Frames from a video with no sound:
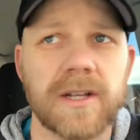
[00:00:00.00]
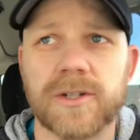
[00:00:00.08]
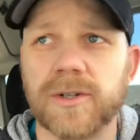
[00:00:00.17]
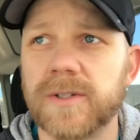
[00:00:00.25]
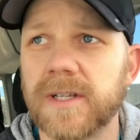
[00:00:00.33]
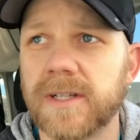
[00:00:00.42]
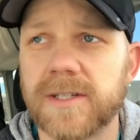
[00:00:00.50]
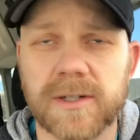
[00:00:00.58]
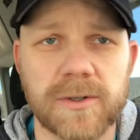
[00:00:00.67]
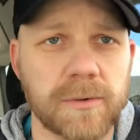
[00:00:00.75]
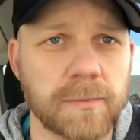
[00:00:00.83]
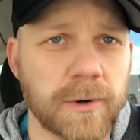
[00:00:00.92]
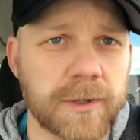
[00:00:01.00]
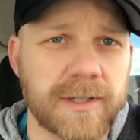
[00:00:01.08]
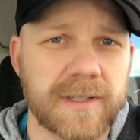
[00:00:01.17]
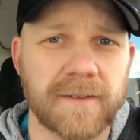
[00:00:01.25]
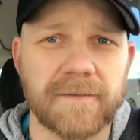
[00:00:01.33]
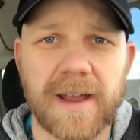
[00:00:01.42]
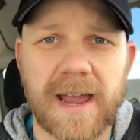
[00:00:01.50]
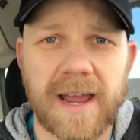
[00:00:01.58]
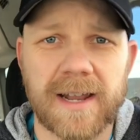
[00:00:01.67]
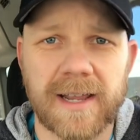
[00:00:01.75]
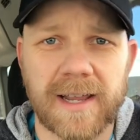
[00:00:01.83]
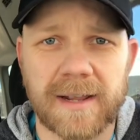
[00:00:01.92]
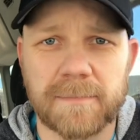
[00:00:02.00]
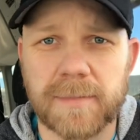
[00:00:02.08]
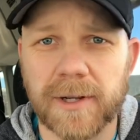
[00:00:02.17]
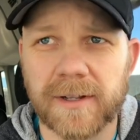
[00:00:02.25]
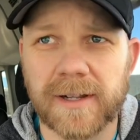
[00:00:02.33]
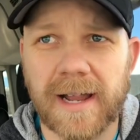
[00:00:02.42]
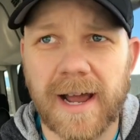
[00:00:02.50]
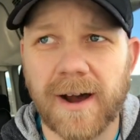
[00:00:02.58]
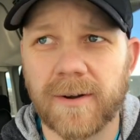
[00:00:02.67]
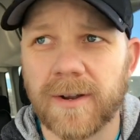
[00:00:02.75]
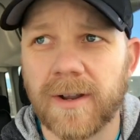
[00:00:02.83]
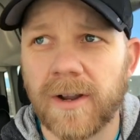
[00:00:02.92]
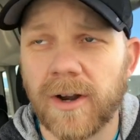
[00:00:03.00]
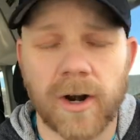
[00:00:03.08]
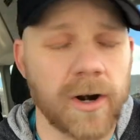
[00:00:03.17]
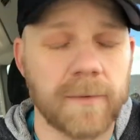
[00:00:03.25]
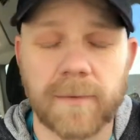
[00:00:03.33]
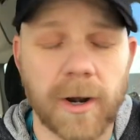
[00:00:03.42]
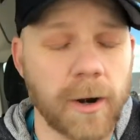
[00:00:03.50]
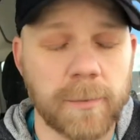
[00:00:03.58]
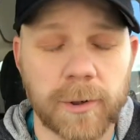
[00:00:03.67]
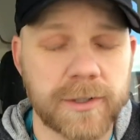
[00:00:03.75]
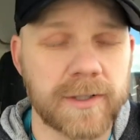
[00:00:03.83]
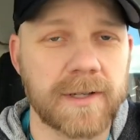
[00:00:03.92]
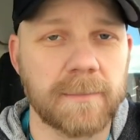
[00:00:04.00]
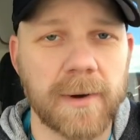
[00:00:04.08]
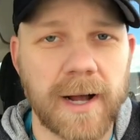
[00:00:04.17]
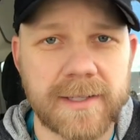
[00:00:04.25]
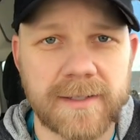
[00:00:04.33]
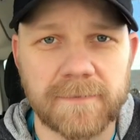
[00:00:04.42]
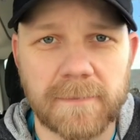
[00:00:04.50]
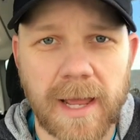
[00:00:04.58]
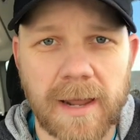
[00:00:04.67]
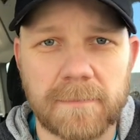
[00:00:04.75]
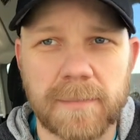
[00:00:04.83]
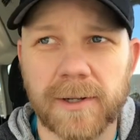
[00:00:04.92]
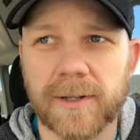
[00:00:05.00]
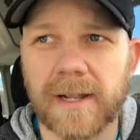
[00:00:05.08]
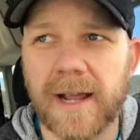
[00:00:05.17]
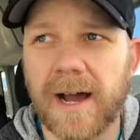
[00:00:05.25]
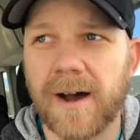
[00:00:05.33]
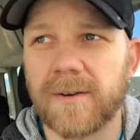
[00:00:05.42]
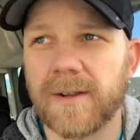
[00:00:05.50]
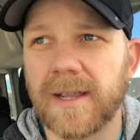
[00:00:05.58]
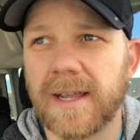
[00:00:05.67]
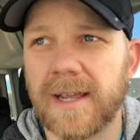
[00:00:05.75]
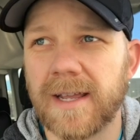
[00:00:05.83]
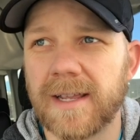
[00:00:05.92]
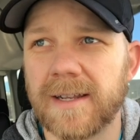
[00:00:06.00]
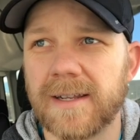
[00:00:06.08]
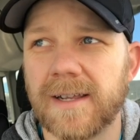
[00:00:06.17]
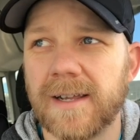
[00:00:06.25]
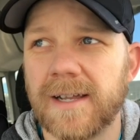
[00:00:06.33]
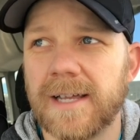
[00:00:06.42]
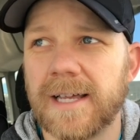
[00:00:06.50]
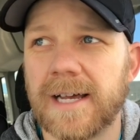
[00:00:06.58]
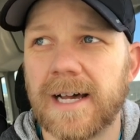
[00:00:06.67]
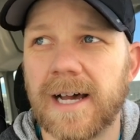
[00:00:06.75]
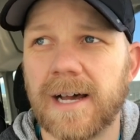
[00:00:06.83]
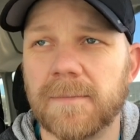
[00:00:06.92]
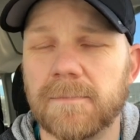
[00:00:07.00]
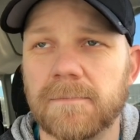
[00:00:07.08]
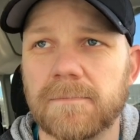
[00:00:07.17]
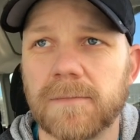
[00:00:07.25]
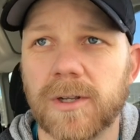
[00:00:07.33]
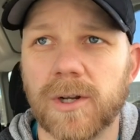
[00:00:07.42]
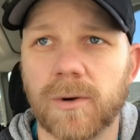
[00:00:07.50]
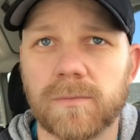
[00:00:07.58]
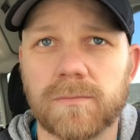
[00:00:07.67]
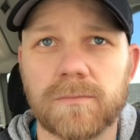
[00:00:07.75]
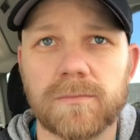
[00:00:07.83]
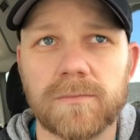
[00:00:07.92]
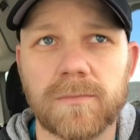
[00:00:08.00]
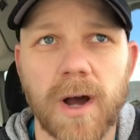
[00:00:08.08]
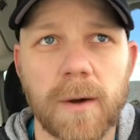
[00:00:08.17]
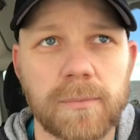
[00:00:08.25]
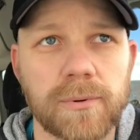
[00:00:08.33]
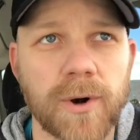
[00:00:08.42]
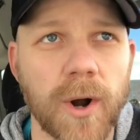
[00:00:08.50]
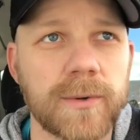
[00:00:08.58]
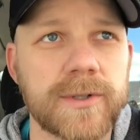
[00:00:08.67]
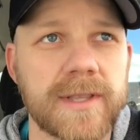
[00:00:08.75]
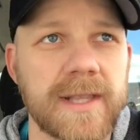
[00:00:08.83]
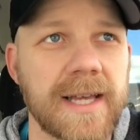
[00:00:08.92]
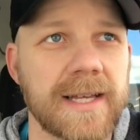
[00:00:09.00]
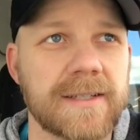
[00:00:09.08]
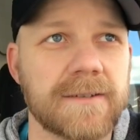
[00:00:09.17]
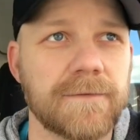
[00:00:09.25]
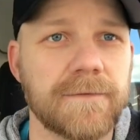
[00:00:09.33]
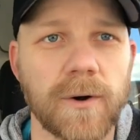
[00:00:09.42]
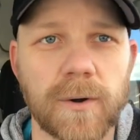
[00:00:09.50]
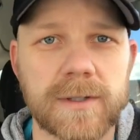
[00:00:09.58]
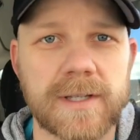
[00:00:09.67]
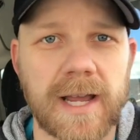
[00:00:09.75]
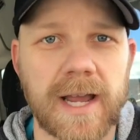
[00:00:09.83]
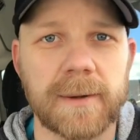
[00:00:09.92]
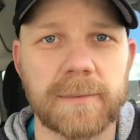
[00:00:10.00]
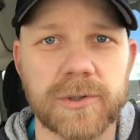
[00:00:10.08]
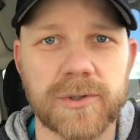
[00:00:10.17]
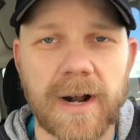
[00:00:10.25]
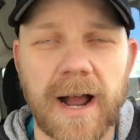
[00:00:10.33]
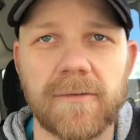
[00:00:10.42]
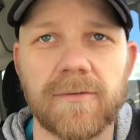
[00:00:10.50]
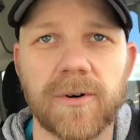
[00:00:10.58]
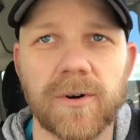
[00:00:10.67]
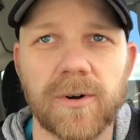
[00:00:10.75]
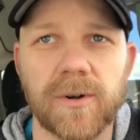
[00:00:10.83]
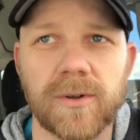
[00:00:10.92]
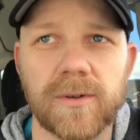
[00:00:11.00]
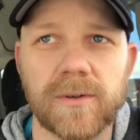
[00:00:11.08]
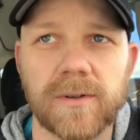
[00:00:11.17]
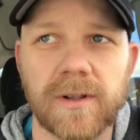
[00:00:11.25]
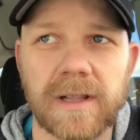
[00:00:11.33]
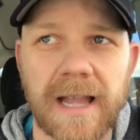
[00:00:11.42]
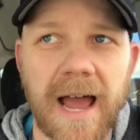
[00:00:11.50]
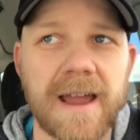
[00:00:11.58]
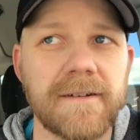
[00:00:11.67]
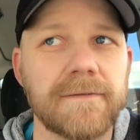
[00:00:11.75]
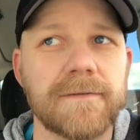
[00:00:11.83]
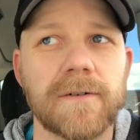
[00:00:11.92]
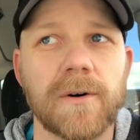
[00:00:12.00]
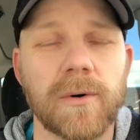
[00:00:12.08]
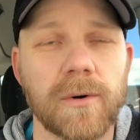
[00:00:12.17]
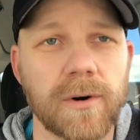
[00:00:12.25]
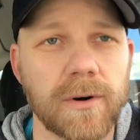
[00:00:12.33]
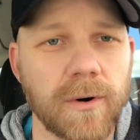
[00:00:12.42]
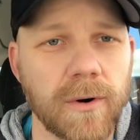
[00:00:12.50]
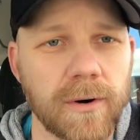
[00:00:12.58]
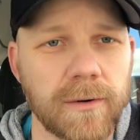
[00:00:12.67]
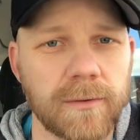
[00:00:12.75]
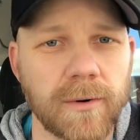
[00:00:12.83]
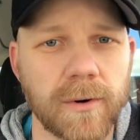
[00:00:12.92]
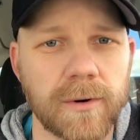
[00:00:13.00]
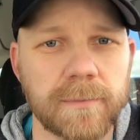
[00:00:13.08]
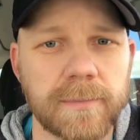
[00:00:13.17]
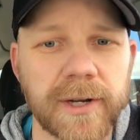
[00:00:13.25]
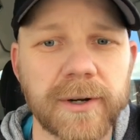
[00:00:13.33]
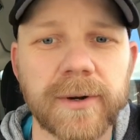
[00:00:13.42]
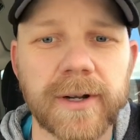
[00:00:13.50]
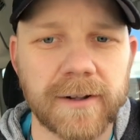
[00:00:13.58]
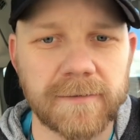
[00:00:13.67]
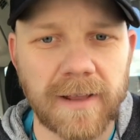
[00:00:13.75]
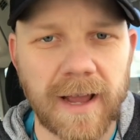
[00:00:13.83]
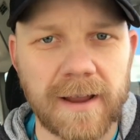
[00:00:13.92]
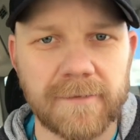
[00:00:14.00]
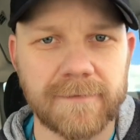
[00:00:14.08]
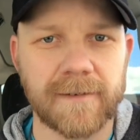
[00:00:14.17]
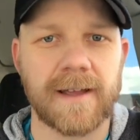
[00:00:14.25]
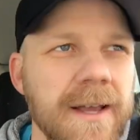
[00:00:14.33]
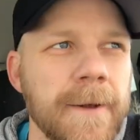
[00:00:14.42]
choosing to purchase a van and build it out, or, or purchase a bus and, and build it out, and um, you know, approach this full-time travel life or, or, or period of life.